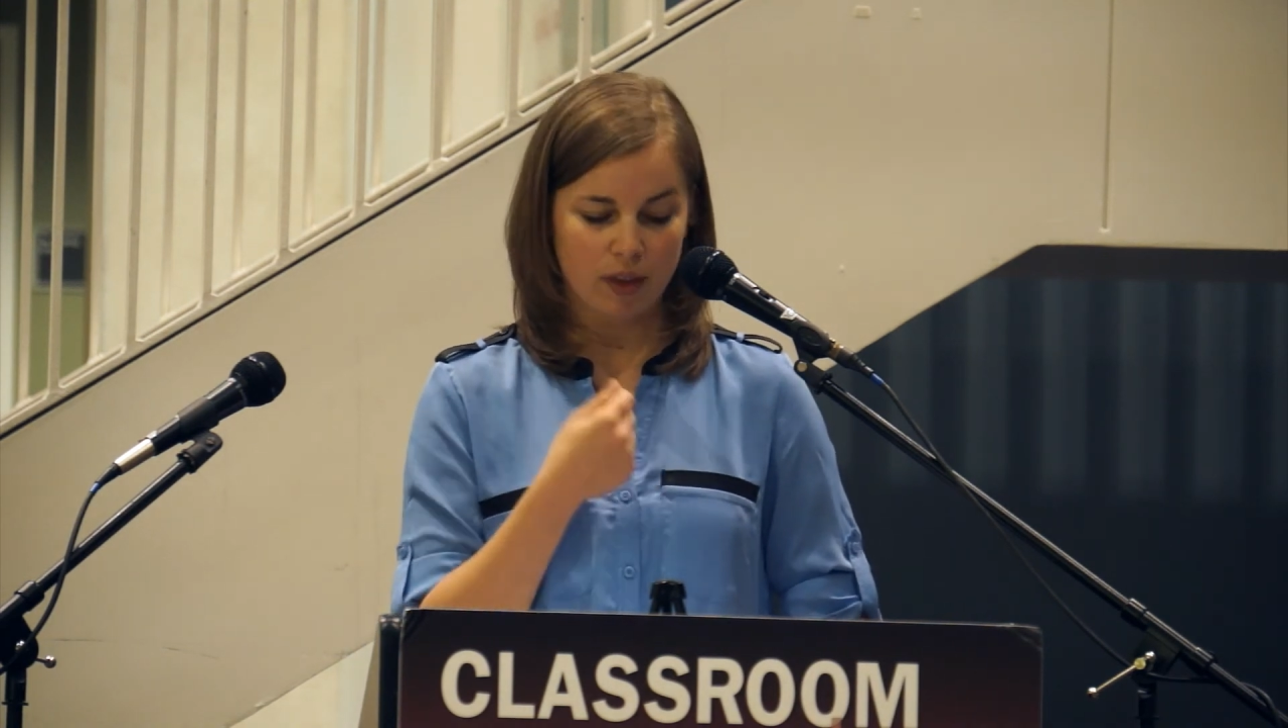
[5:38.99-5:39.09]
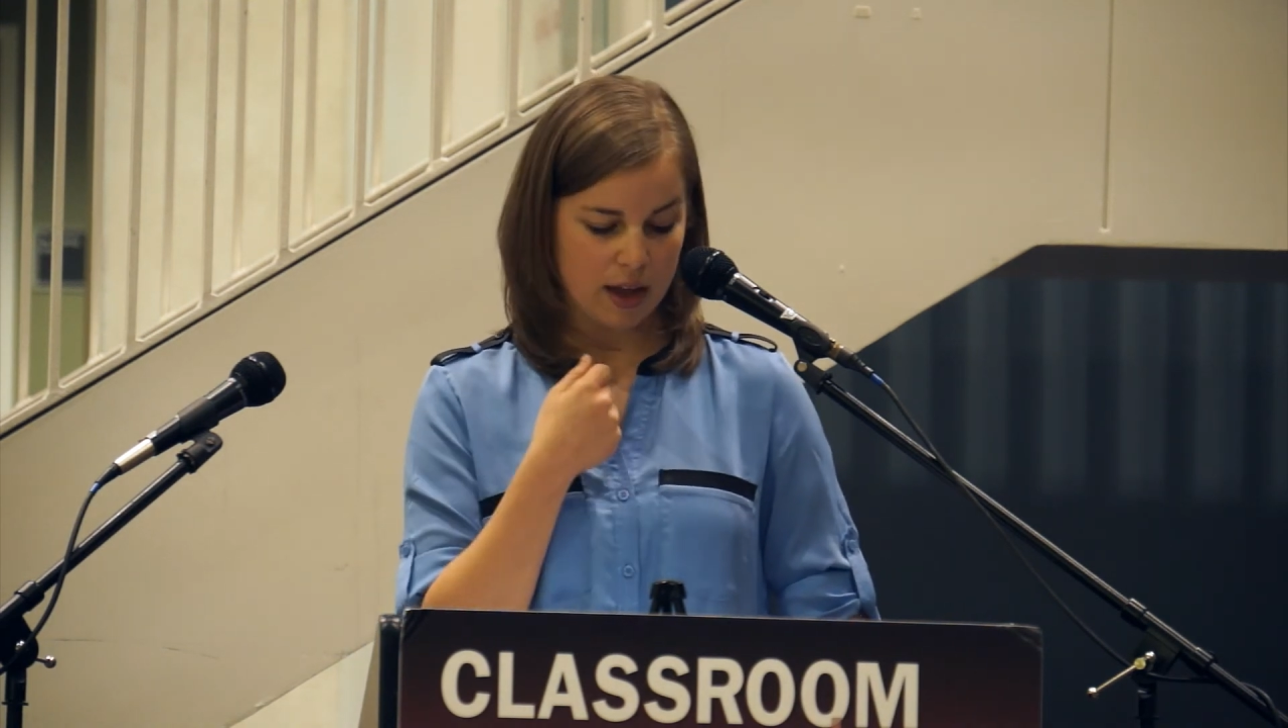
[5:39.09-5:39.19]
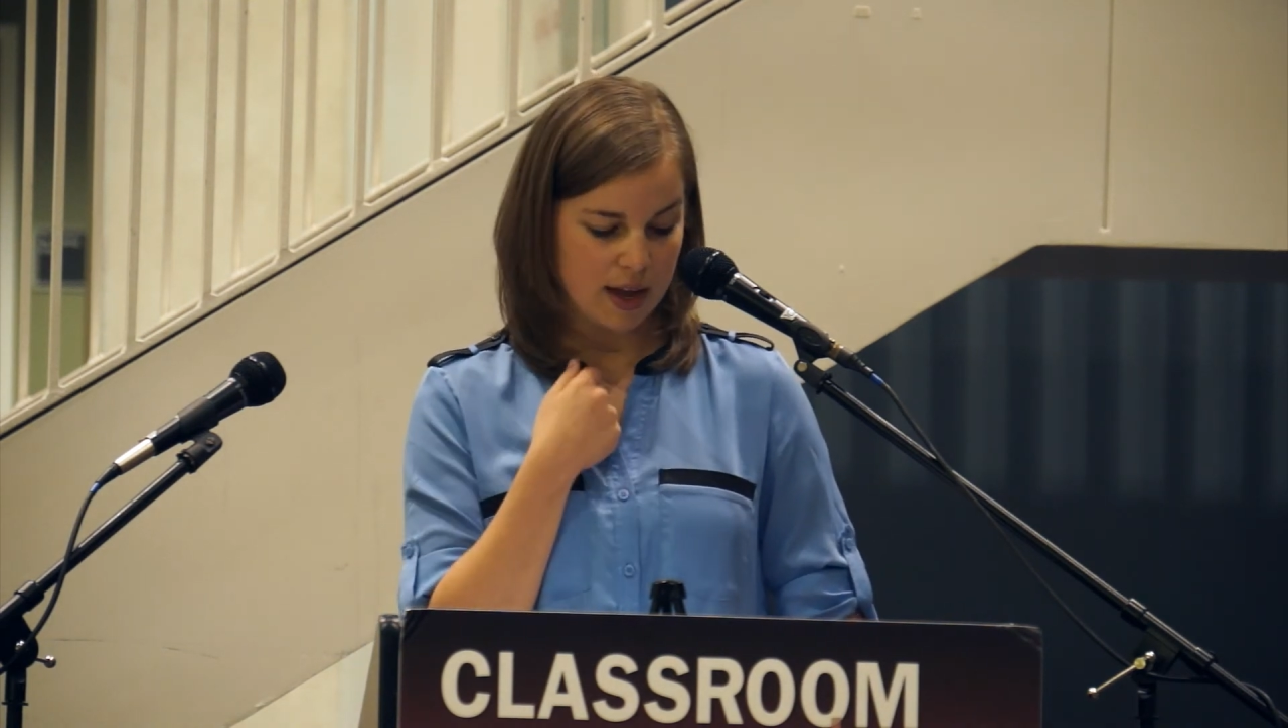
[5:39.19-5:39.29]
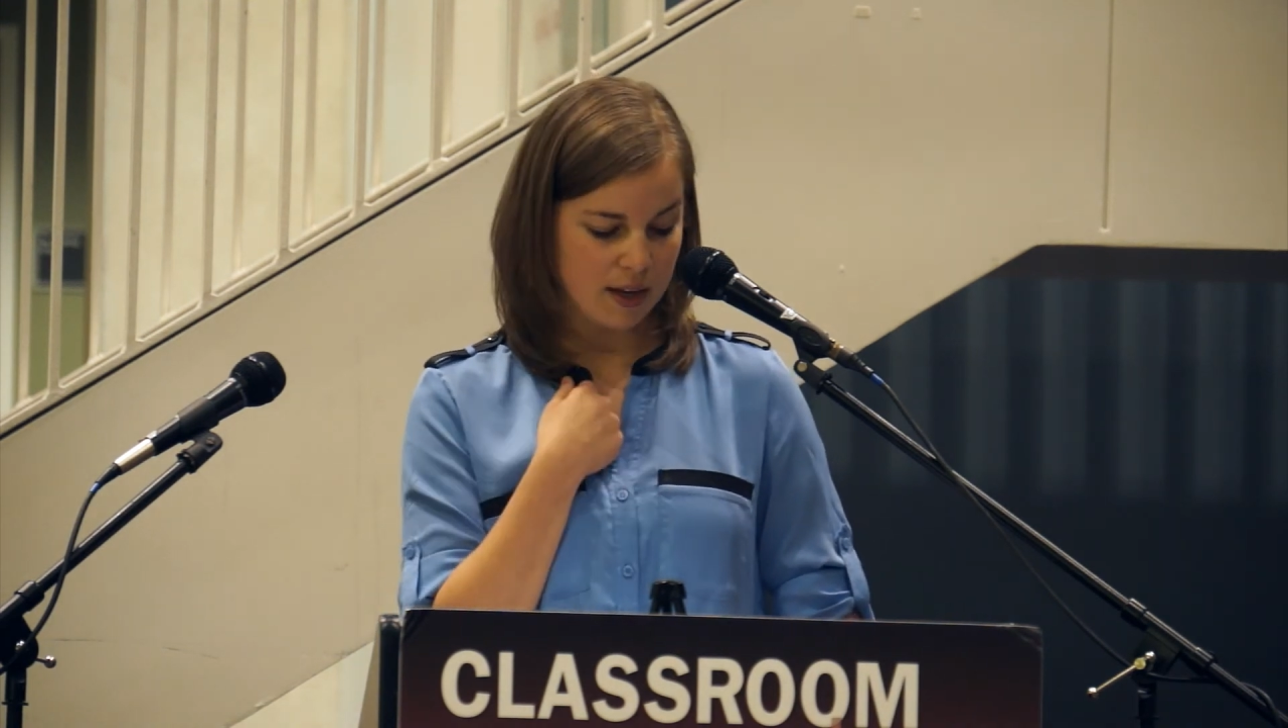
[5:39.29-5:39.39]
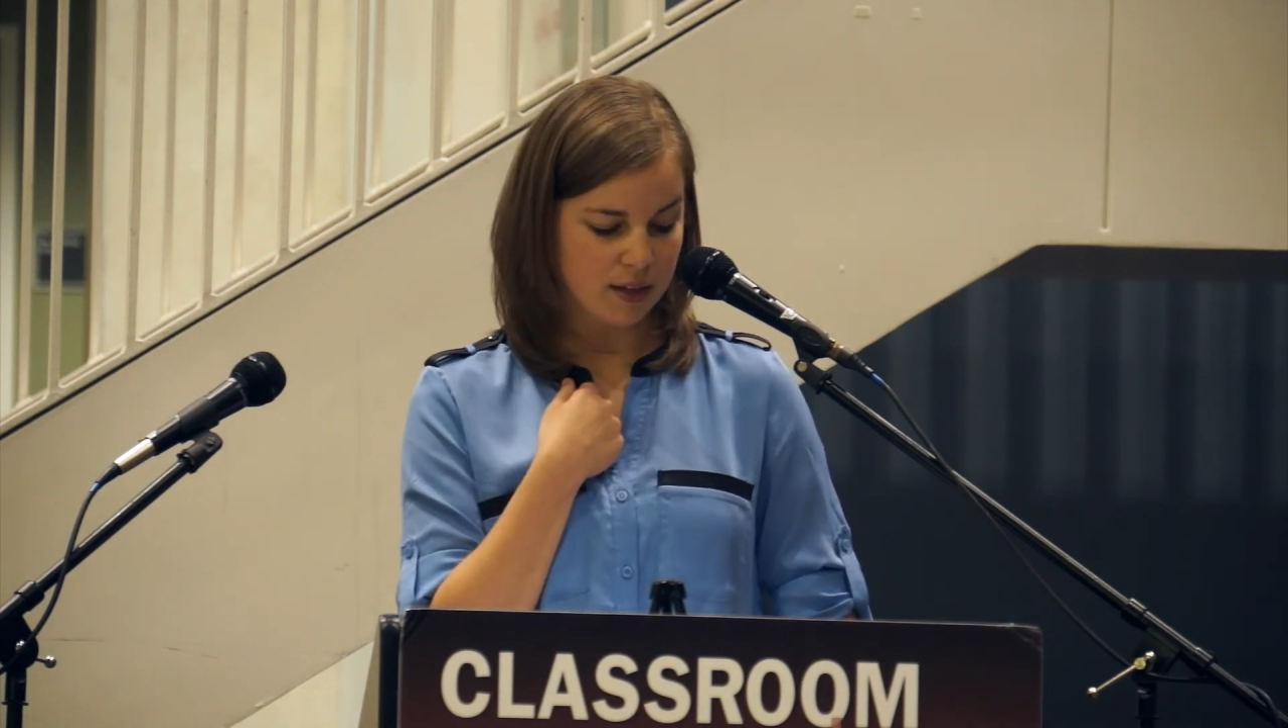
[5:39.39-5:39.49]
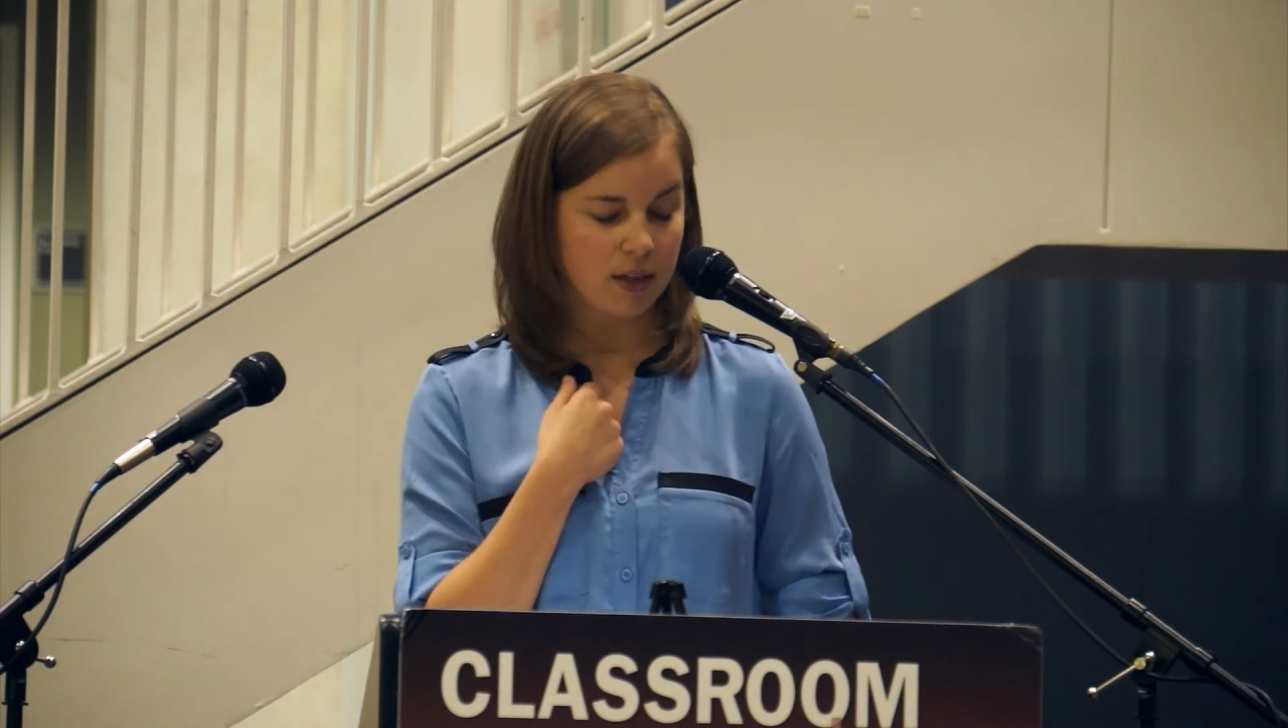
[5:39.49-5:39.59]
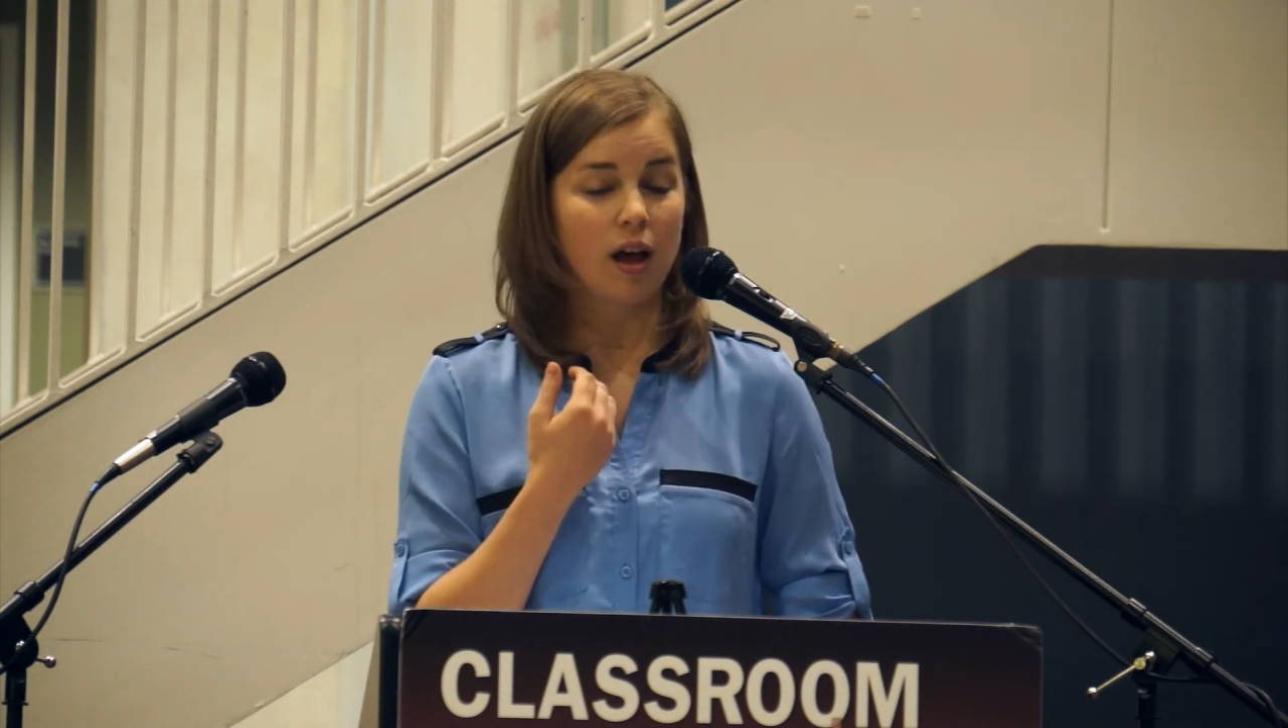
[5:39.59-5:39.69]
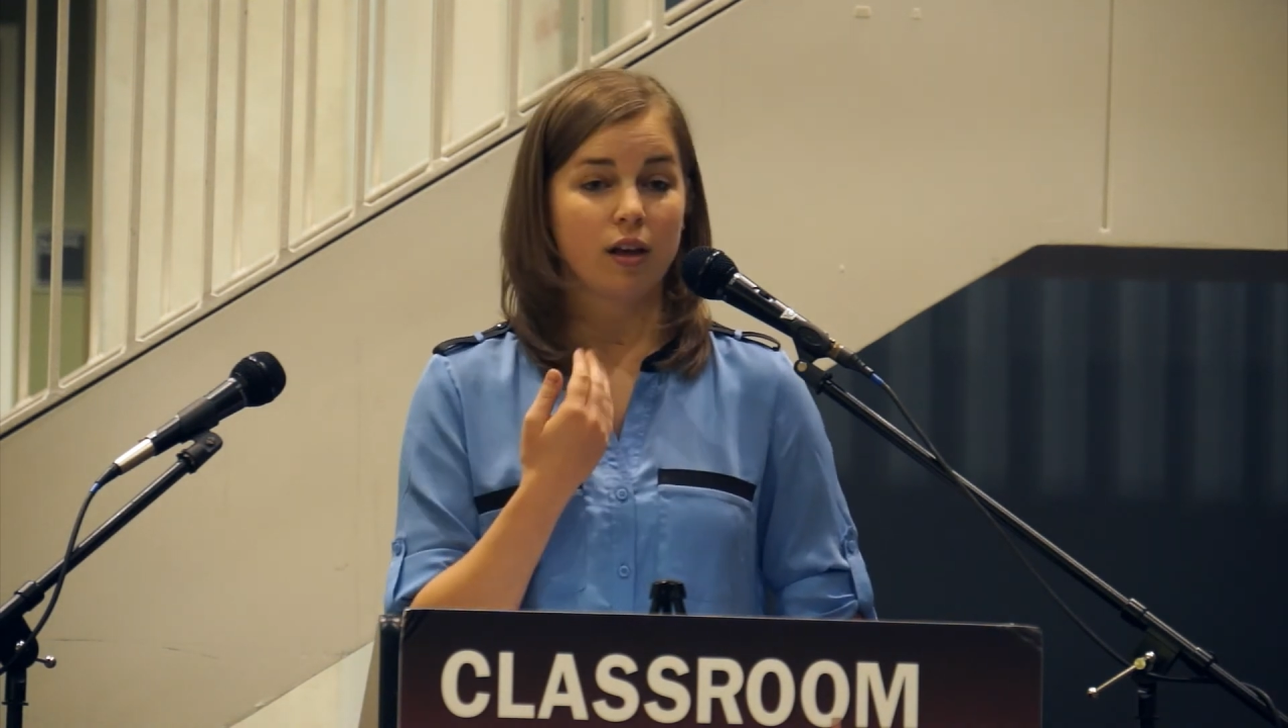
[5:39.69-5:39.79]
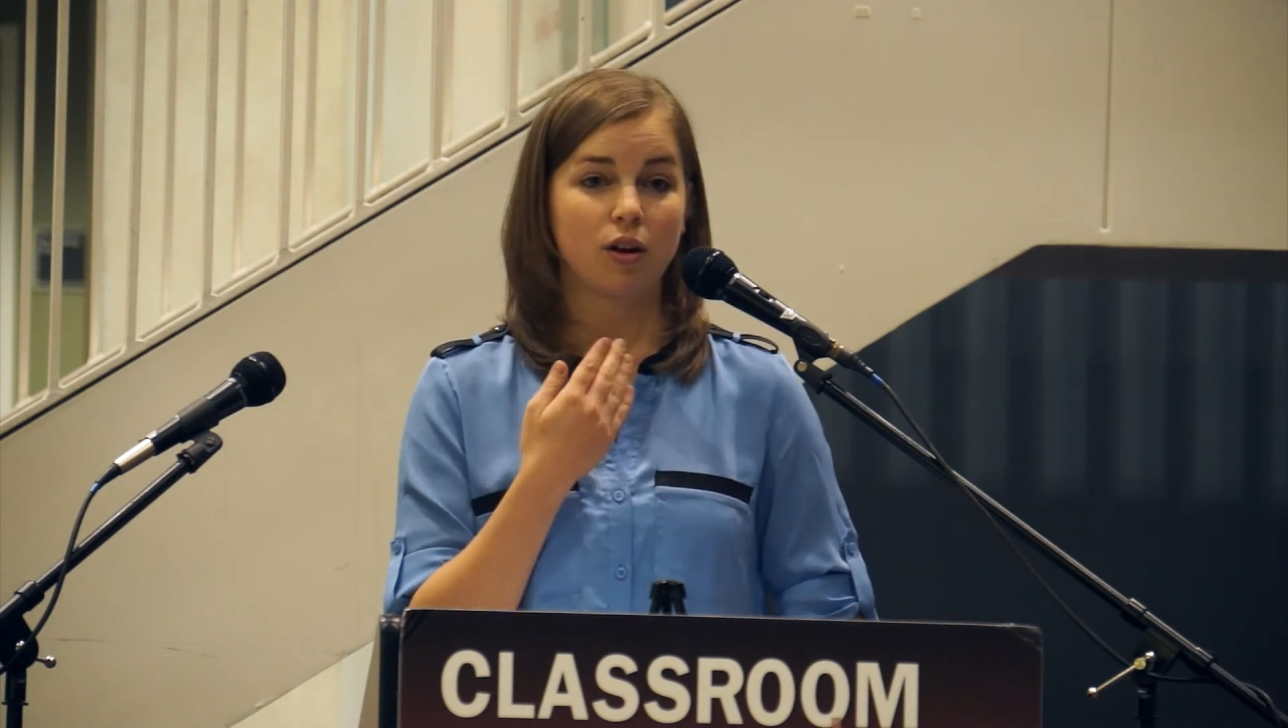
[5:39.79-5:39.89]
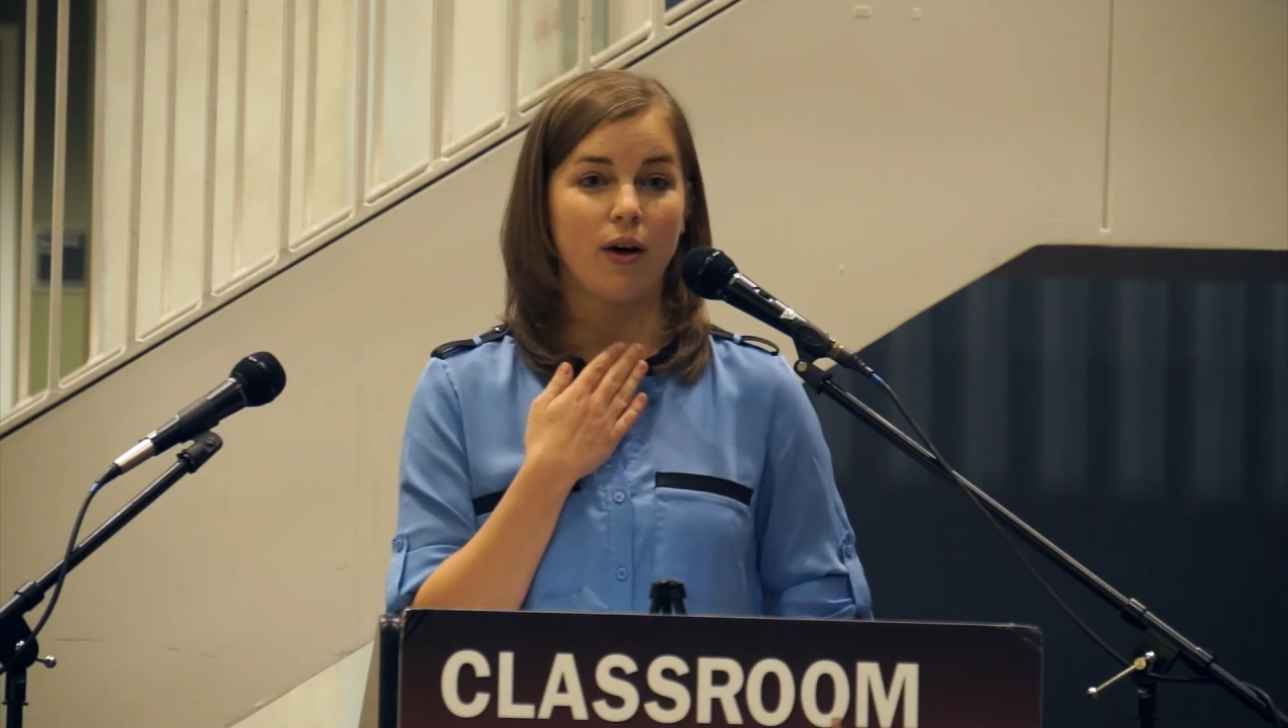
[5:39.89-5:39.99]
And,
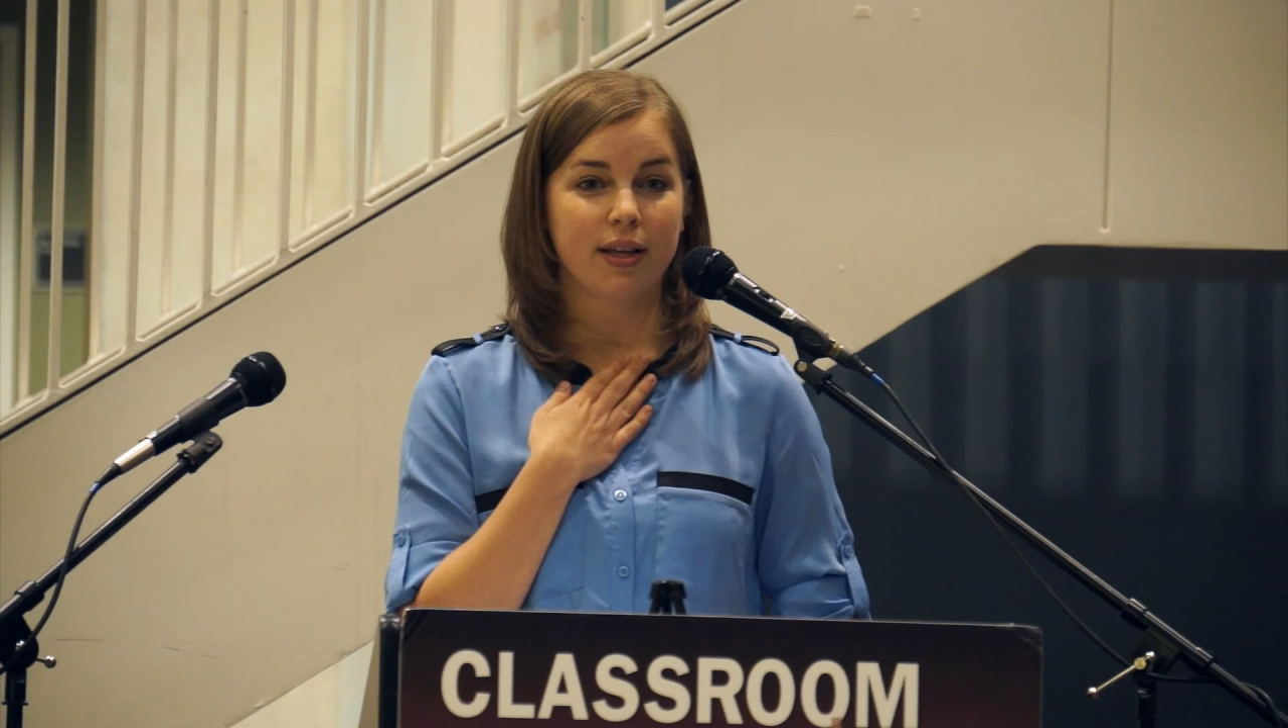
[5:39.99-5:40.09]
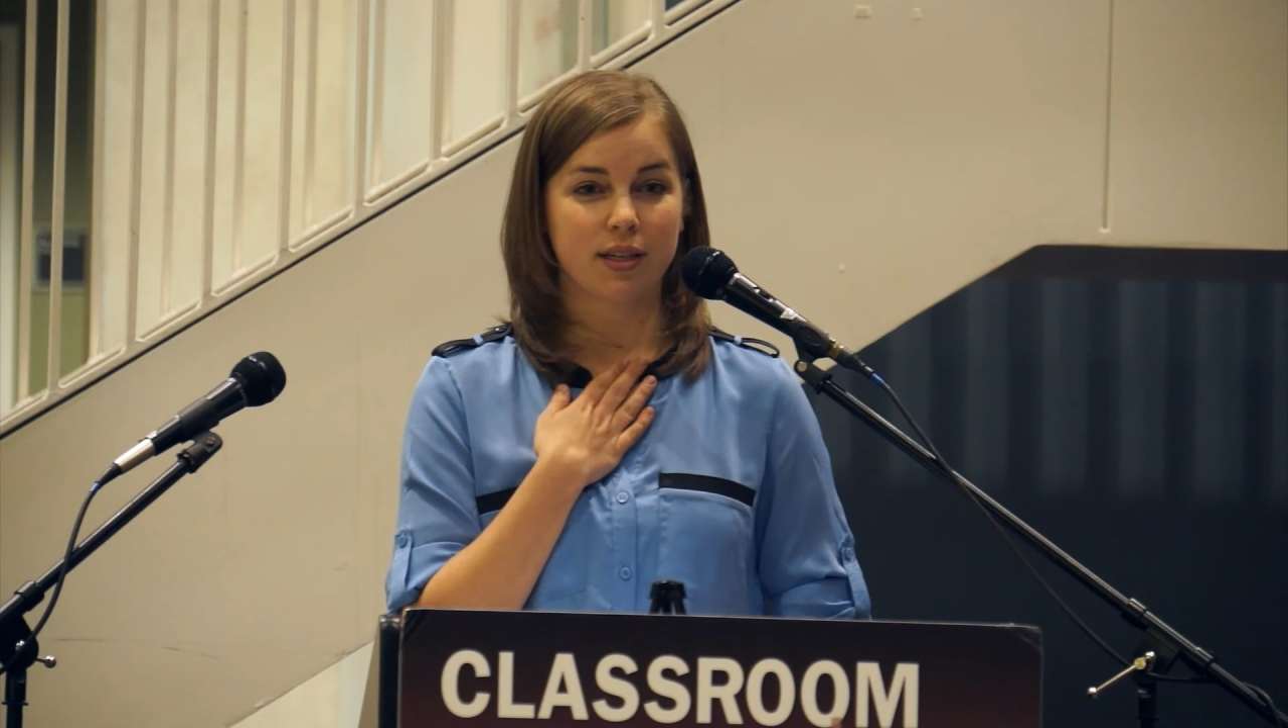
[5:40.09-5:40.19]
as